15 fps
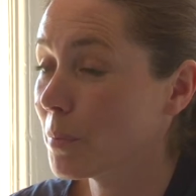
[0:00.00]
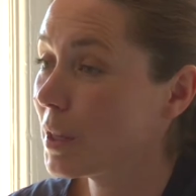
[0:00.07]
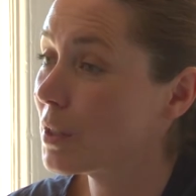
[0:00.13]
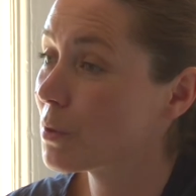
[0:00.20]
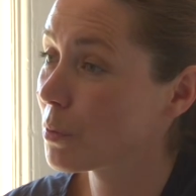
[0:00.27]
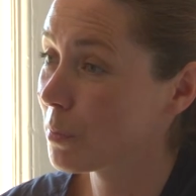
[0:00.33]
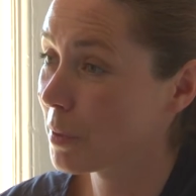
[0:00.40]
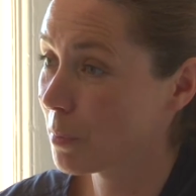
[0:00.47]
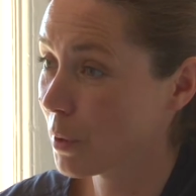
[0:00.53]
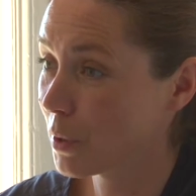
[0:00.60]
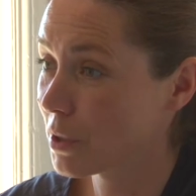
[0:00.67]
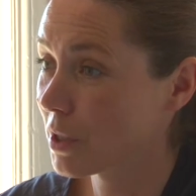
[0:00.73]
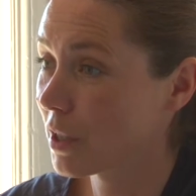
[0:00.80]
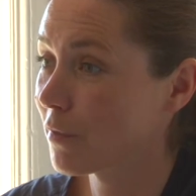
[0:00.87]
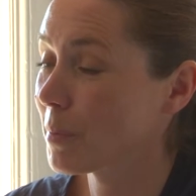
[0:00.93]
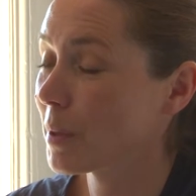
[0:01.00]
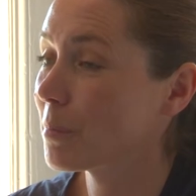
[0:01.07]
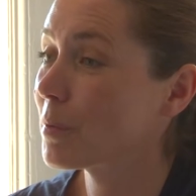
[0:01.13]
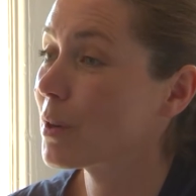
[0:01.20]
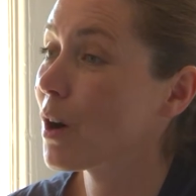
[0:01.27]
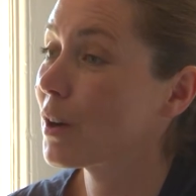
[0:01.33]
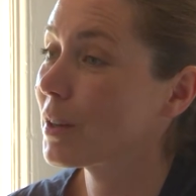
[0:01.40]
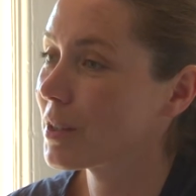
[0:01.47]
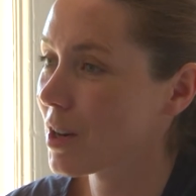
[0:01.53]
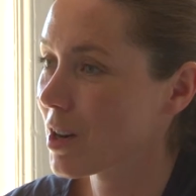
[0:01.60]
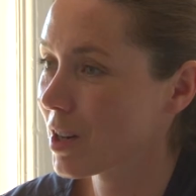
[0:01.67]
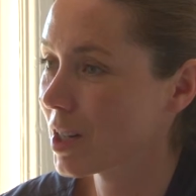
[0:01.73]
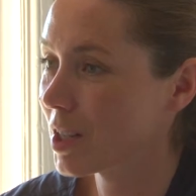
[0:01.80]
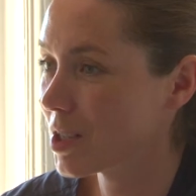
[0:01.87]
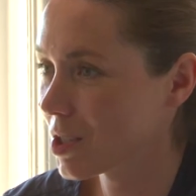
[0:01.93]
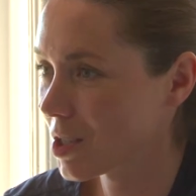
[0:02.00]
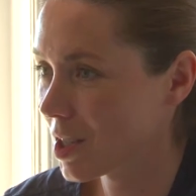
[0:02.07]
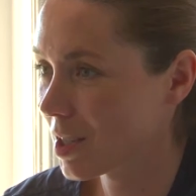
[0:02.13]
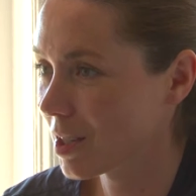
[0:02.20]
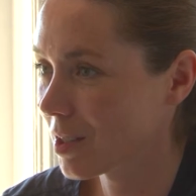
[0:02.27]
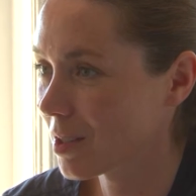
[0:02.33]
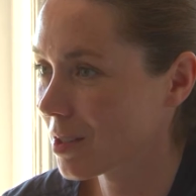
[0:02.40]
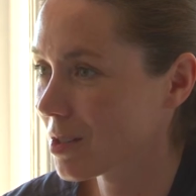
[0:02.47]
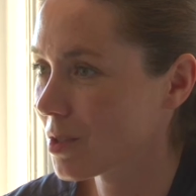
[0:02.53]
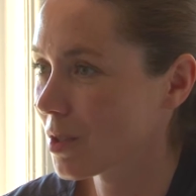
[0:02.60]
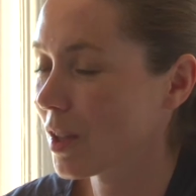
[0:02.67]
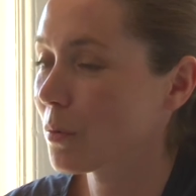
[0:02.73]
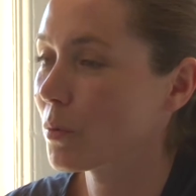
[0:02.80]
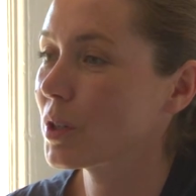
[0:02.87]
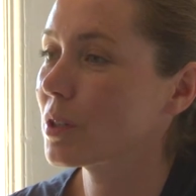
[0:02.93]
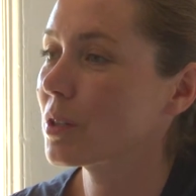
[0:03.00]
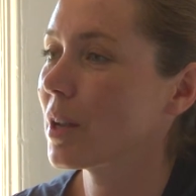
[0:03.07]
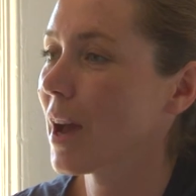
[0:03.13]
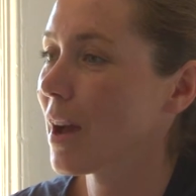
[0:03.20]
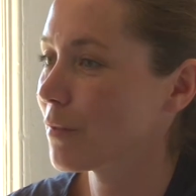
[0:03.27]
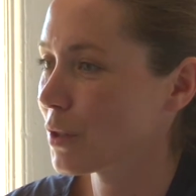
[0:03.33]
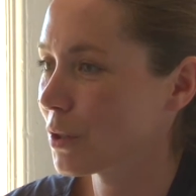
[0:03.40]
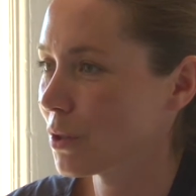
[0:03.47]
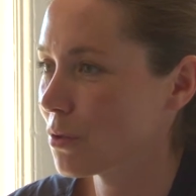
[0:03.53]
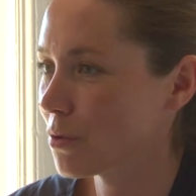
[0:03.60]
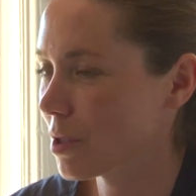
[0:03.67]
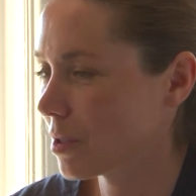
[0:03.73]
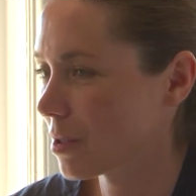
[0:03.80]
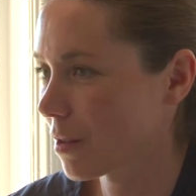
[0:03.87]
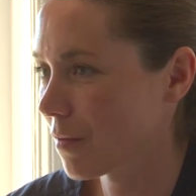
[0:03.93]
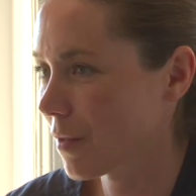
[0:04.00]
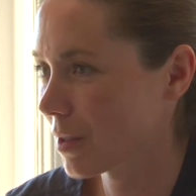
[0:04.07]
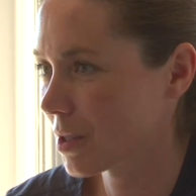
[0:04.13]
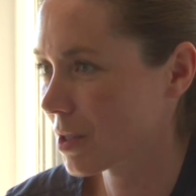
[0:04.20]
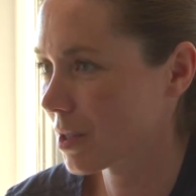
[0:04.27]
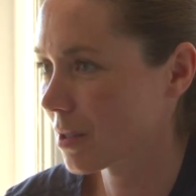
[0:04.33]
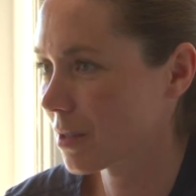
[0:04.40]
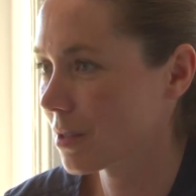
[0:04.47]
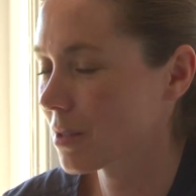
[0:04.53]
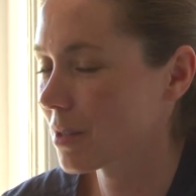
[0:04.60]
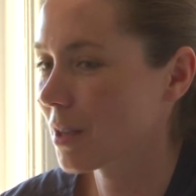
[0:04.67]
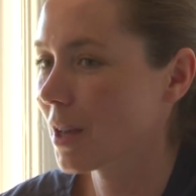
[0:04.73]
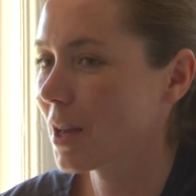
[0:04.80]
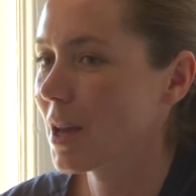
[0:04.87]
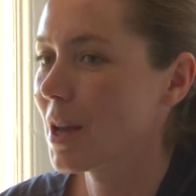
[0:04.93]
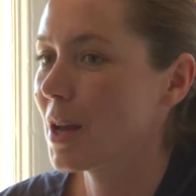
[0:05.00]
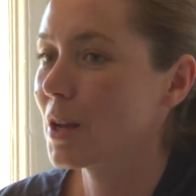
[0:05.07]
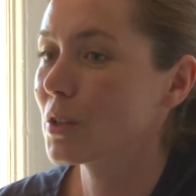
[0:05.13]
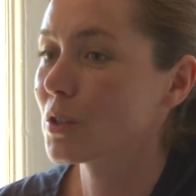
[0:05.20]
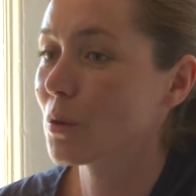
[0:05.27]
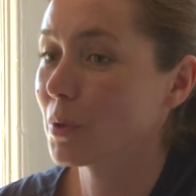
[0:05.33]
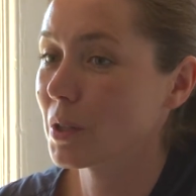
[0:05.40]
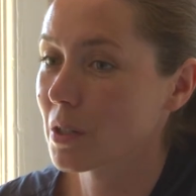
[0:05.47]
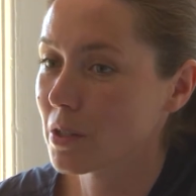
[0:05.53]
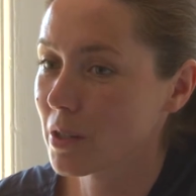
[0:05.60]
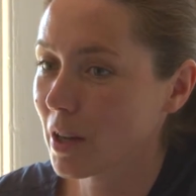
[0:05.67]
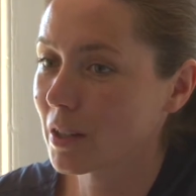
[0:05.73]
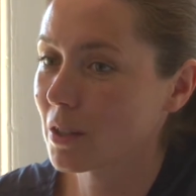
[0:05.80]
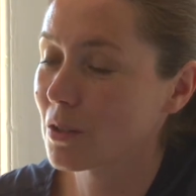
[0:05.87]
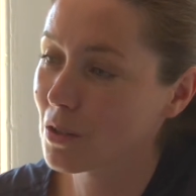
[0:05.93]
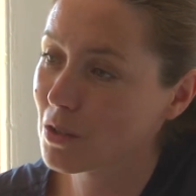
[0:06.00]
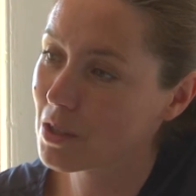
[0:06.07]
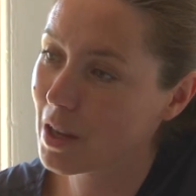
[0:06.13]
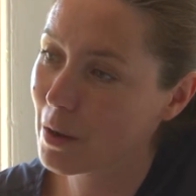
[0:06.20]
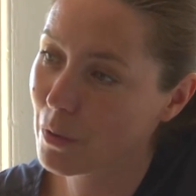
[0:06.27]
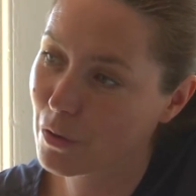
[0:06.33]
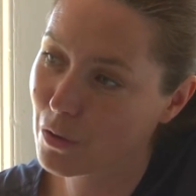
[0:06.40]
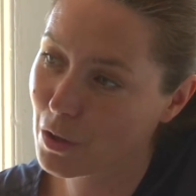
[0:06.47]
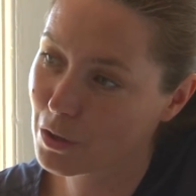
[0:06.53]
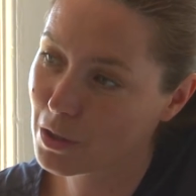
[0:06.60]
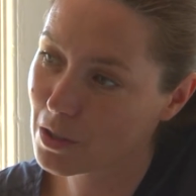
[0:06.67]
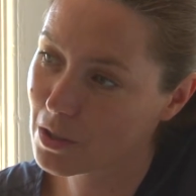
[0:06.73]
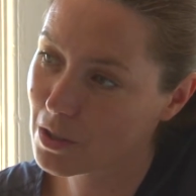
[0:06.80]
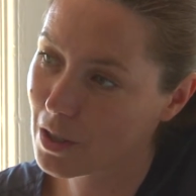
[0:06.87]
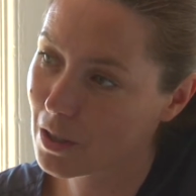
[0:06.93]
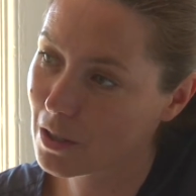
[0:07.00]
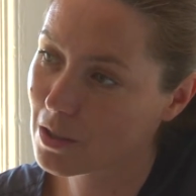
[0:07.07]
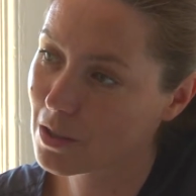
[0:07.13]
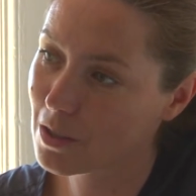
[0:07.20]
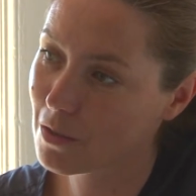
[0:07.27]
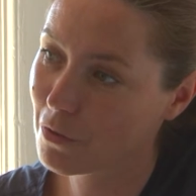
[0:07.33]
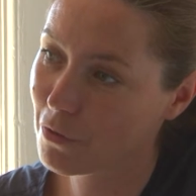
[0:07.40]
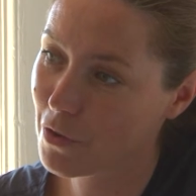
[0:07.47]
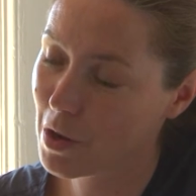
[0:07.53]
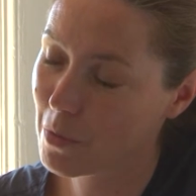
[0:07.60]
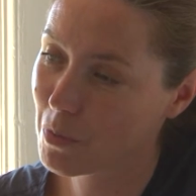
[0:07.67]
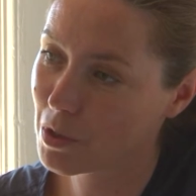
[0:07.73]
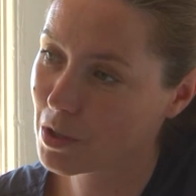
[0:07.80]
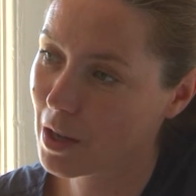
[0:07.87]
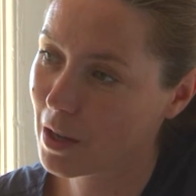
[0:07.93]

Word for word: the bees would be perceived but not entirely seen, so that we didn't have to use these conventions. So we decided to stay with thirty-six frames per